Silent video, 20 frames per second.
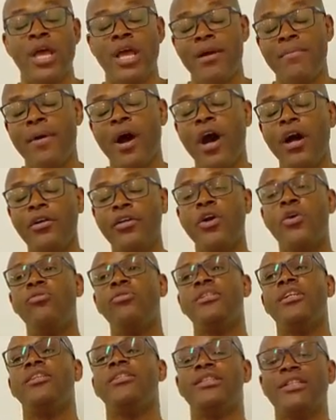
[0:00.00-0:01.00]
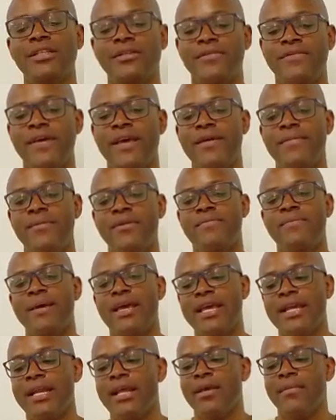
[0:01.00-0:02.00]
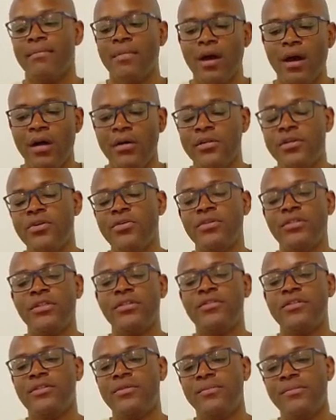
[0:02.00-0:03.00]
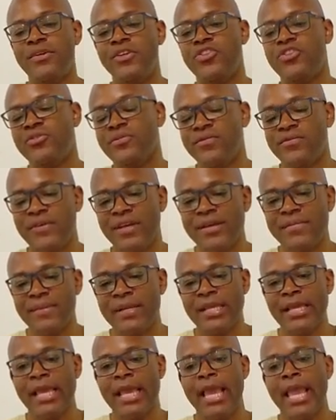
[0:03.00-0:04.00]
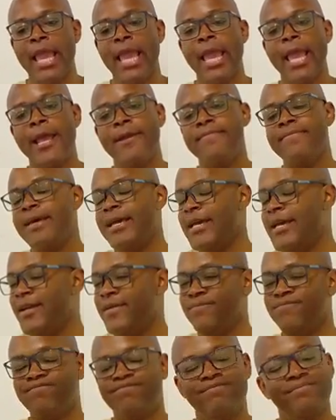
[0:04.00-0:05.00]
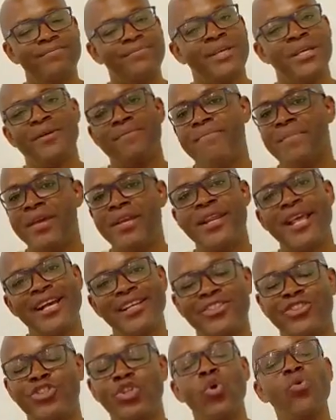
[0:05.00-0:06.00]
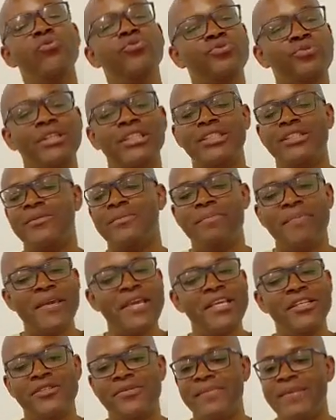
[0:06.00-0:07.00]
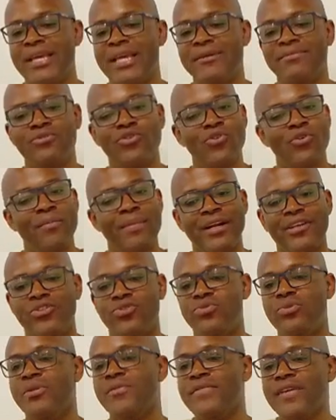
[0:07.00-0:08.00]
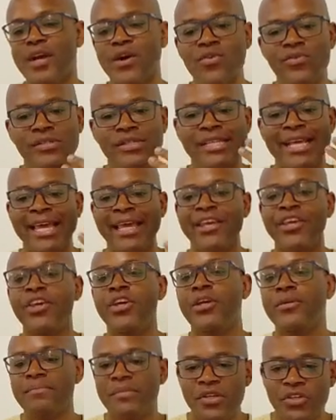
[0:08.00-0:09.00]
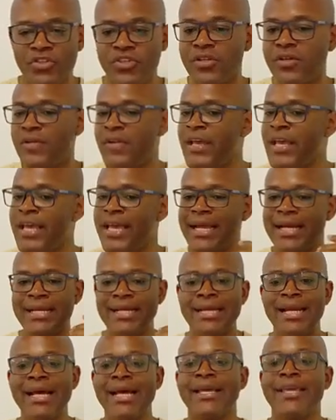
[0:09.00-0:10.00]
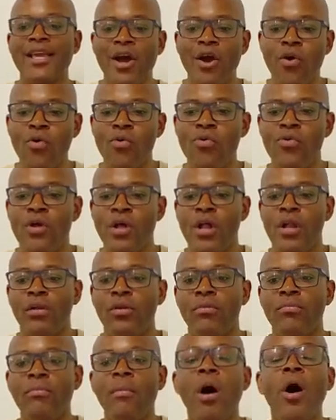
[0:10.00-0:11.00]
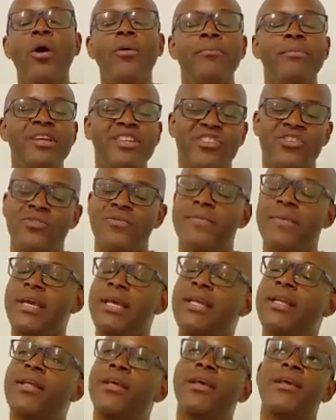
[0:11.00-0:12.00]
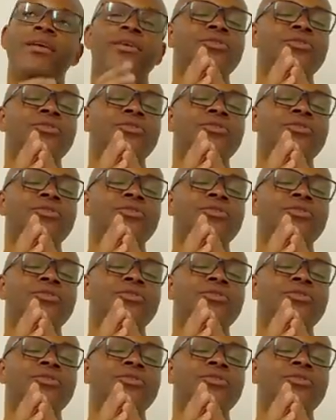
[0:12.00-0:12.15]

And my heart goes out to the family, man. My heart goes out to the Mitchell family, and, man, may their souls rest in peace, man. I'm talking about 12-year-old Zaire Mitchell and 9-year-old Lamar Mitchell, man.